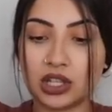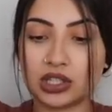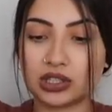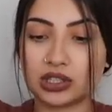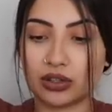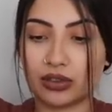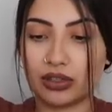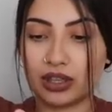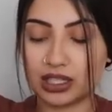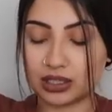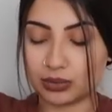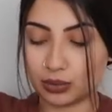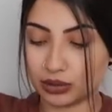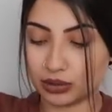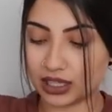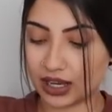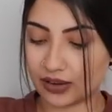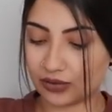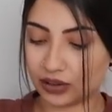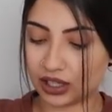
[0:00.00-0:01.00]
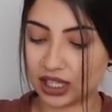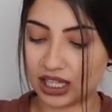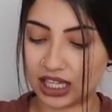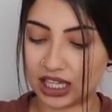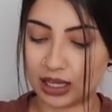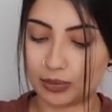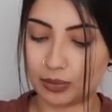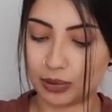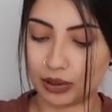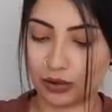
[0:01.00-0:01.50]
So this will definitely
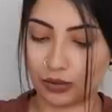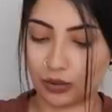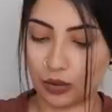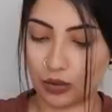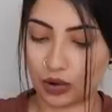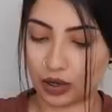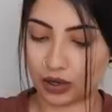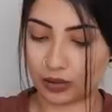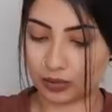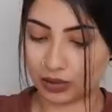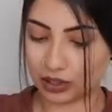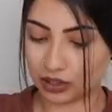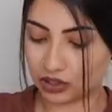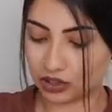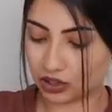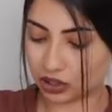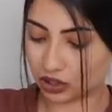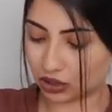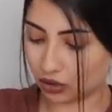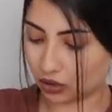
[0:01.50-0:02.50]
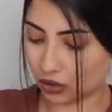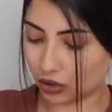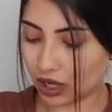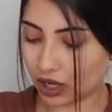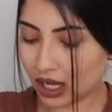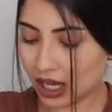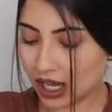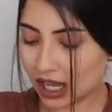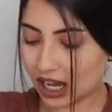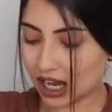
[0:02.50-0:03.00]
keep her warm too.
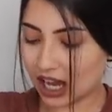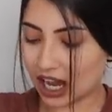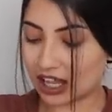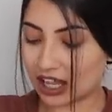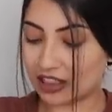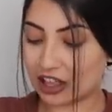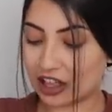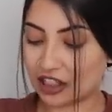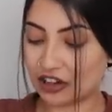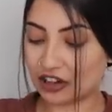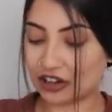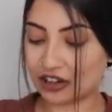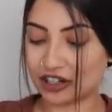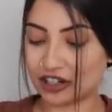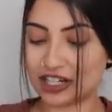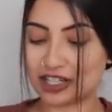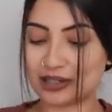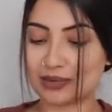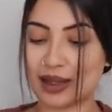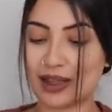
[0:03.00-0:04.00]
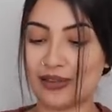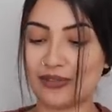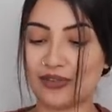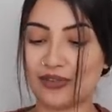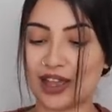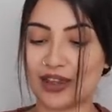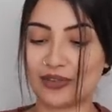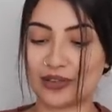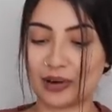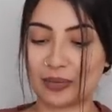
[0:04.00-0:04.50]
And then the hood is my
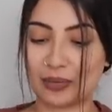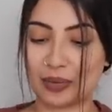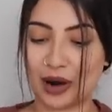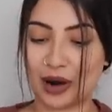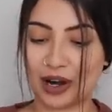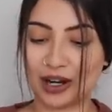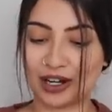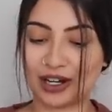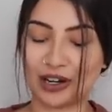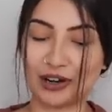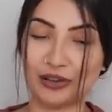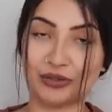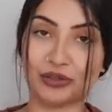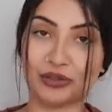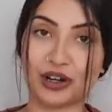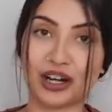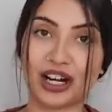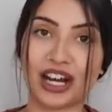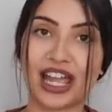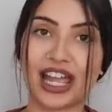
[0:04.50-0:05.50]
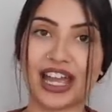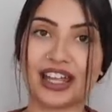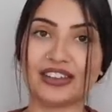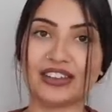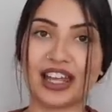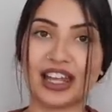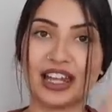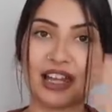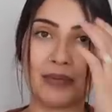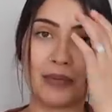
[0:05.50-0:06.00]
favorite part. Aurora
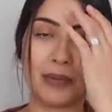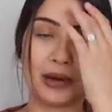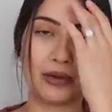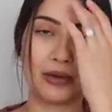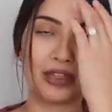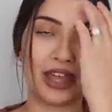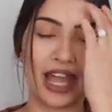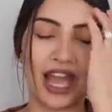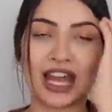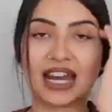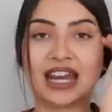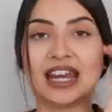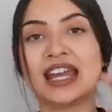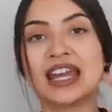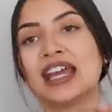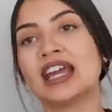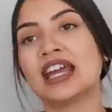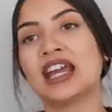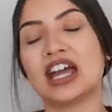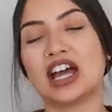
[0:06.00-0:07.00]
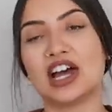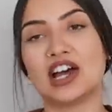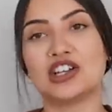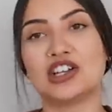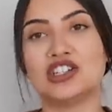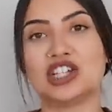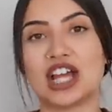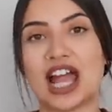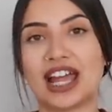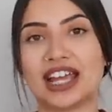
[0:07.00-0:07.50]
and Layla both had
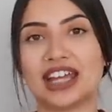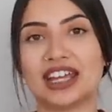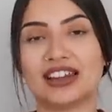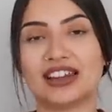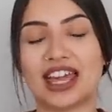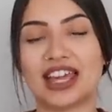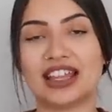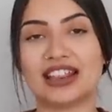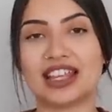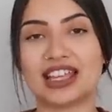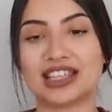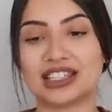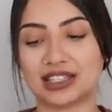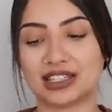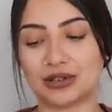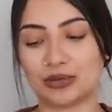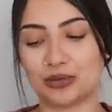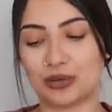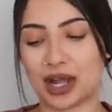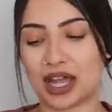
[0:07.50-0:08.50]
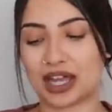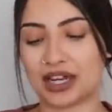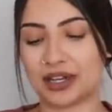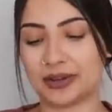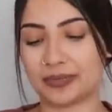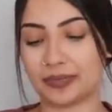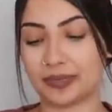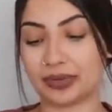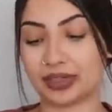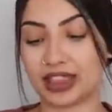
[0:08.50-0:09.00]
a jacket like this
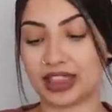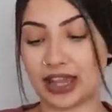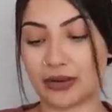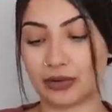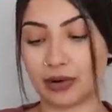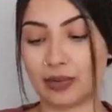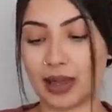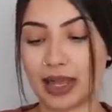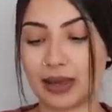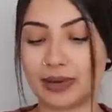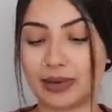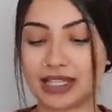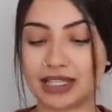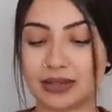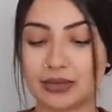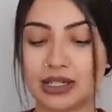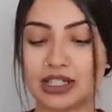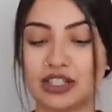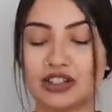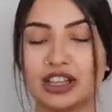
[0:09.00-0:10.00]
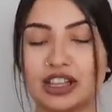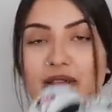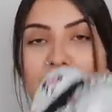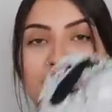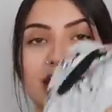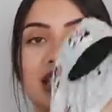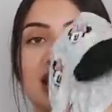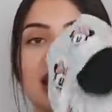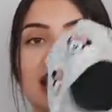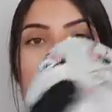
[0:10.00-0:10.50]
when they were babies and we took them
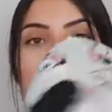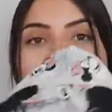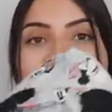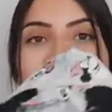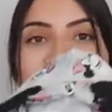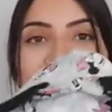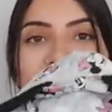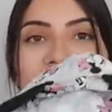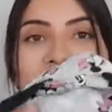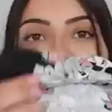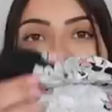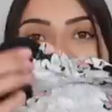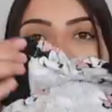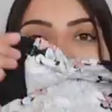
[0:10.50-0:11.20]
to Disneyland.